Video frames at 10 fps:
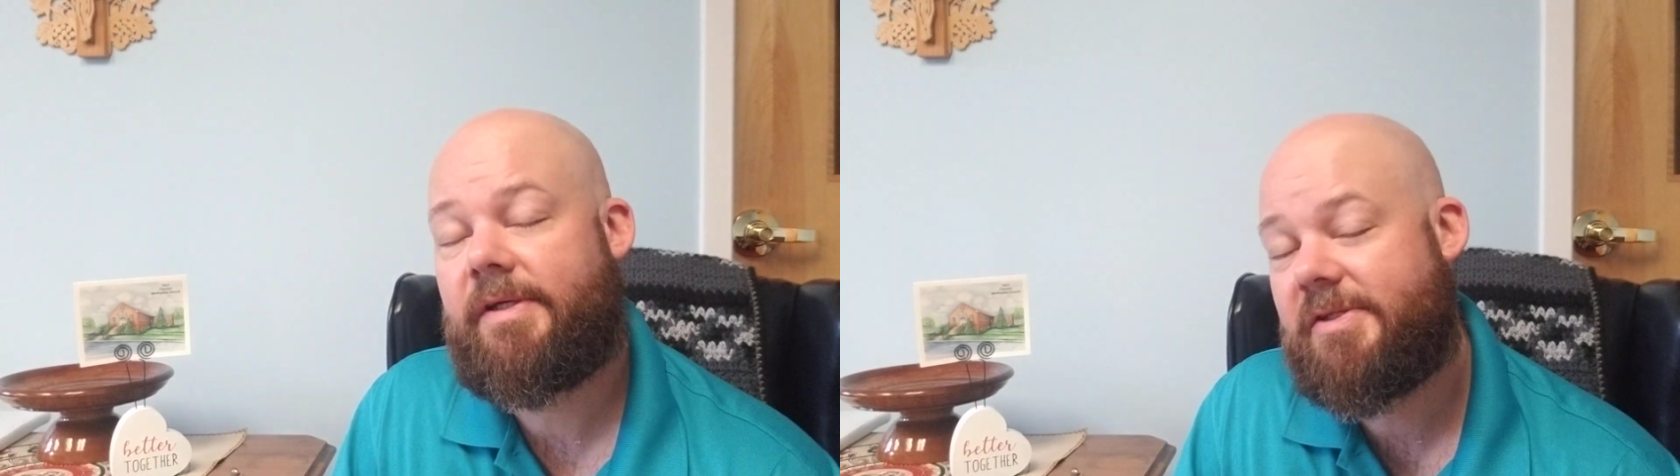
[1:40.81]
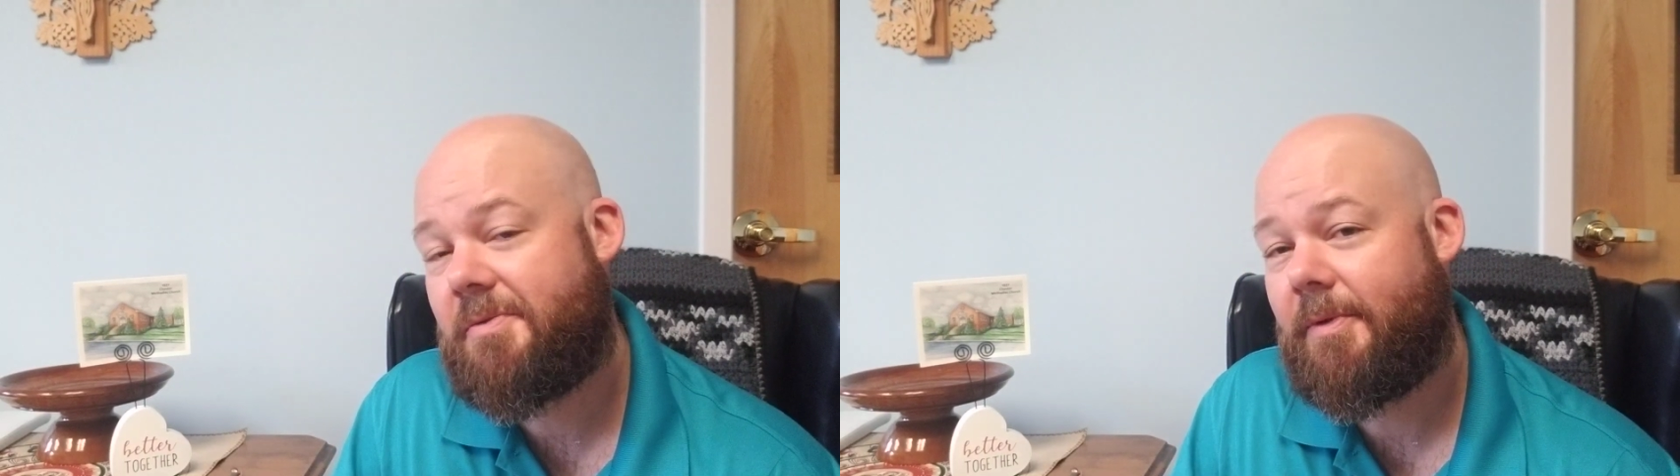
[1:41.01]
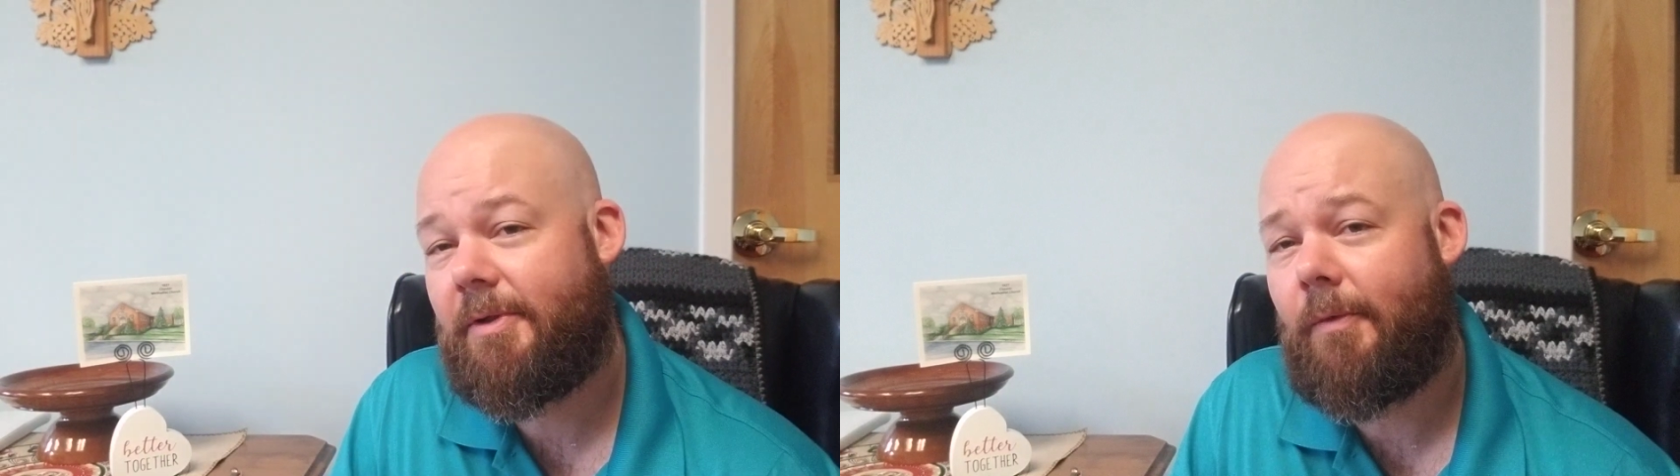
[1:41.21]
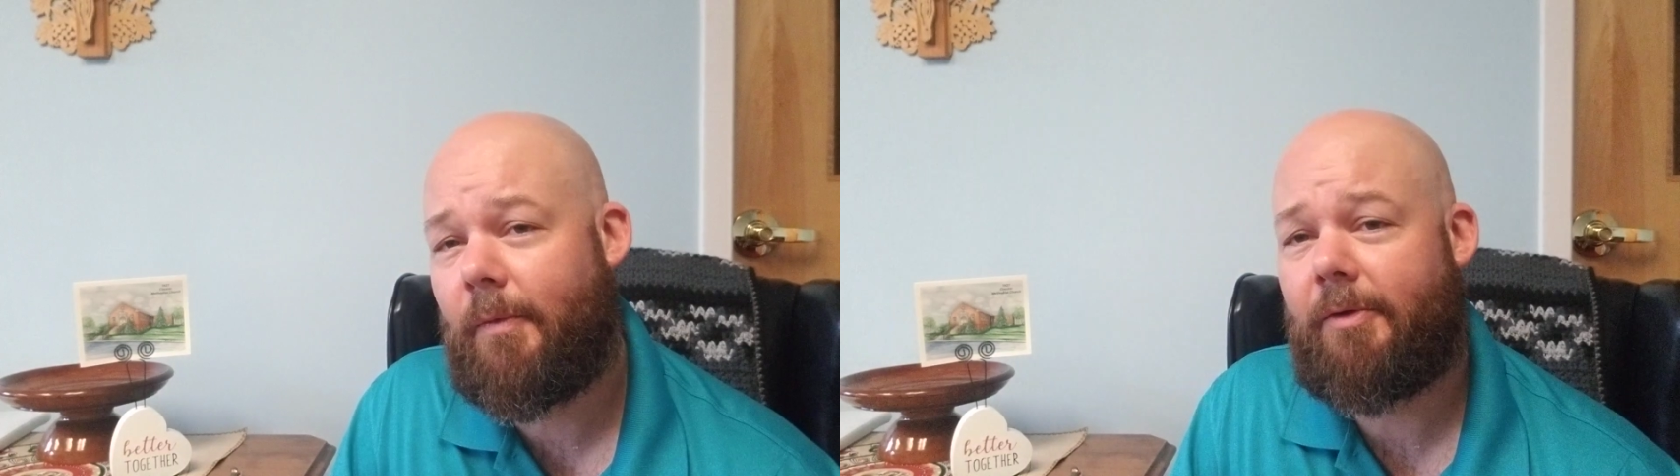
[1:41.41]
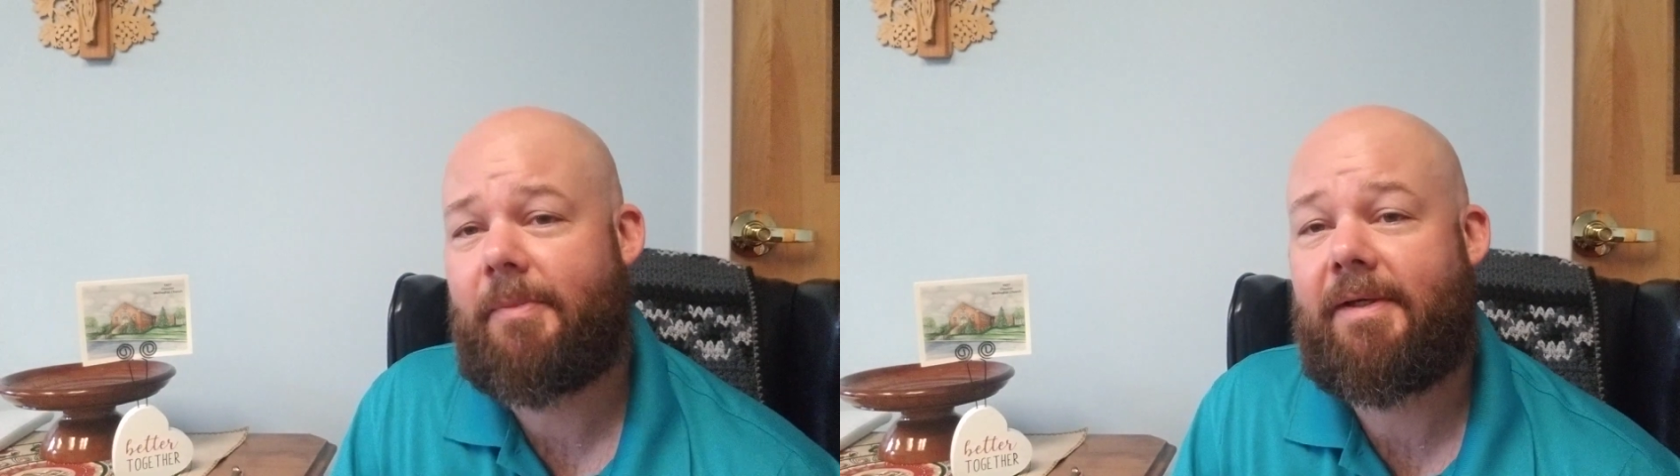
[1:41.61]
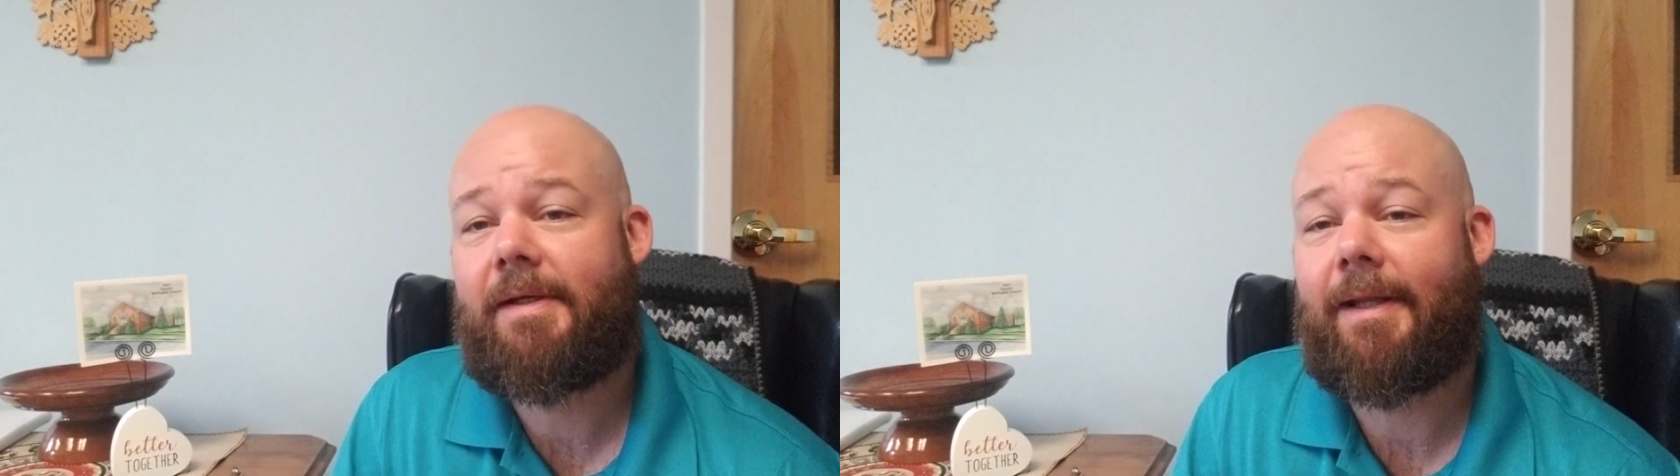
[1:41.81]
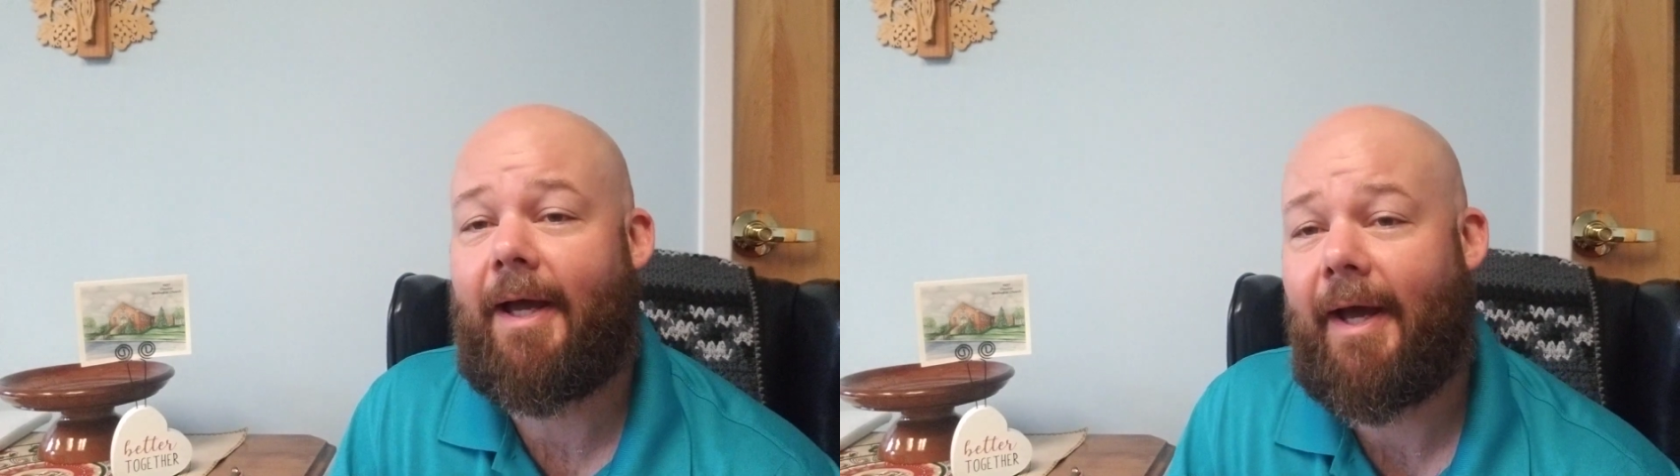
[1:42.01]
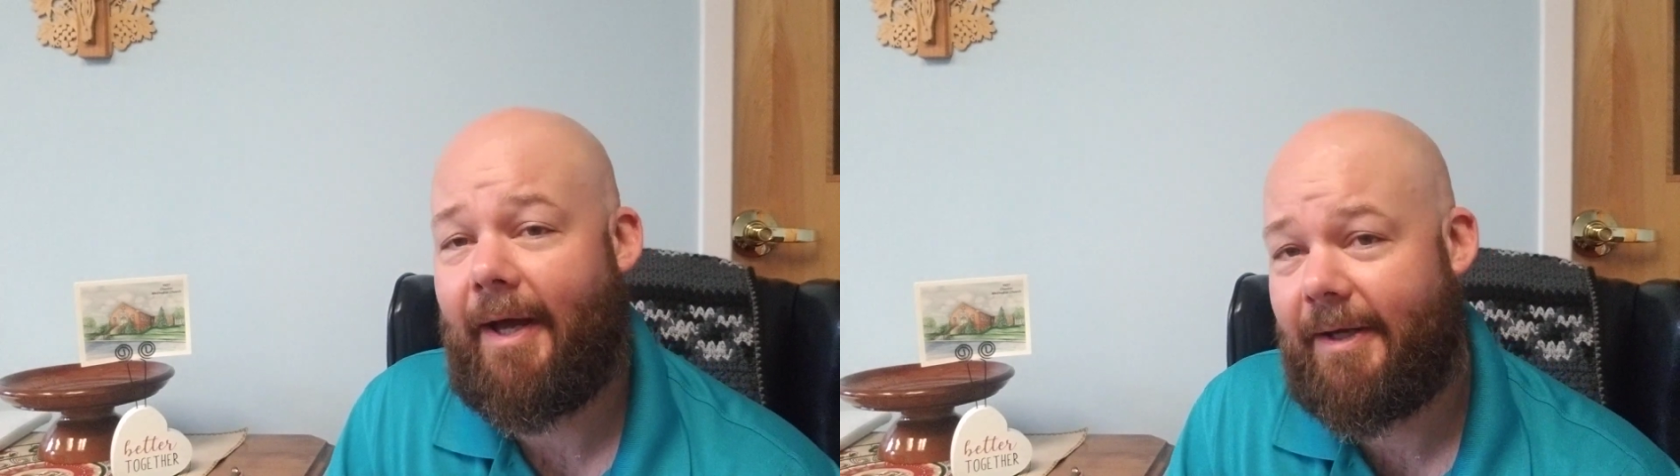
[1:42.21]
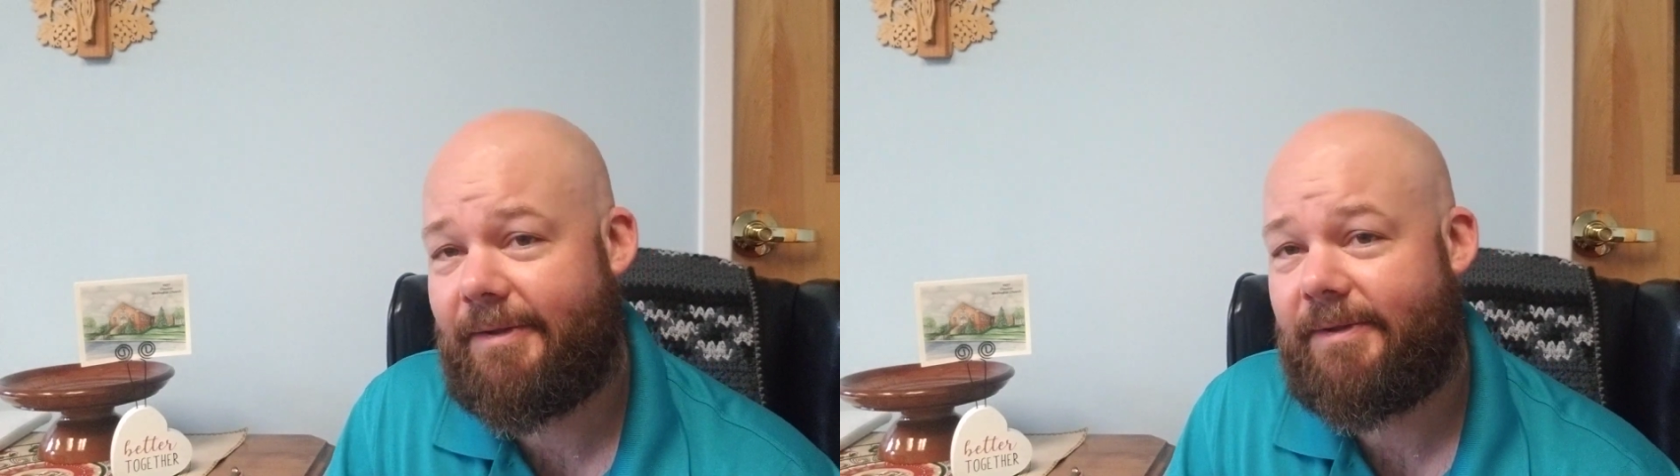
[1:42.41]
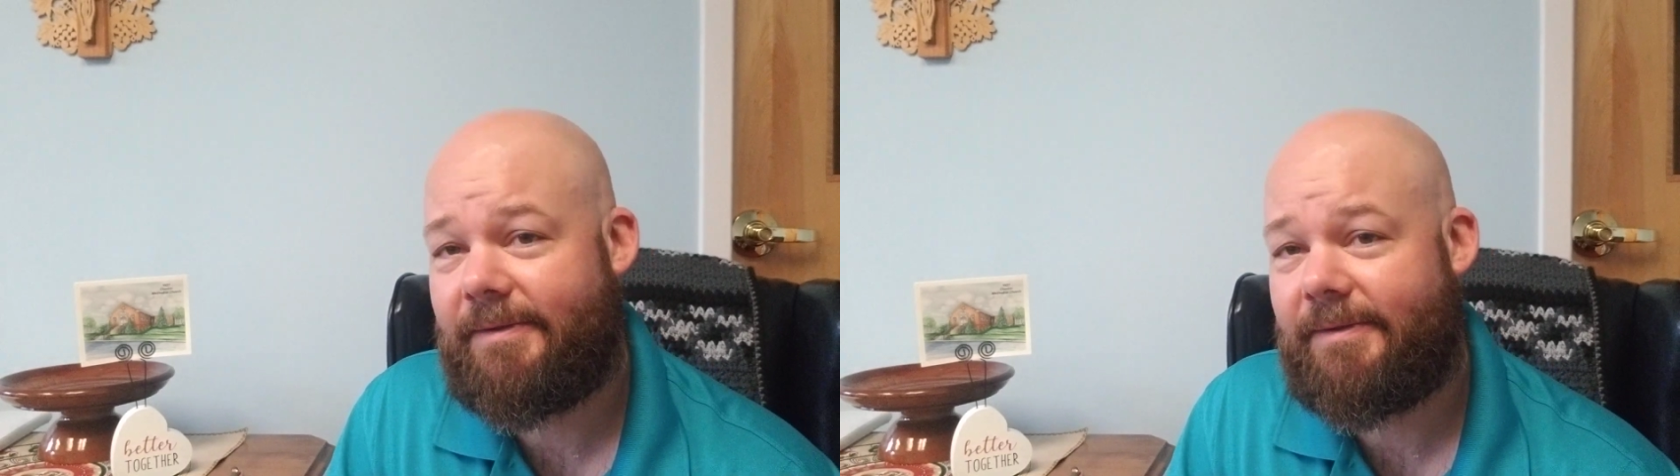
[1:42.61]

Israel will be glad.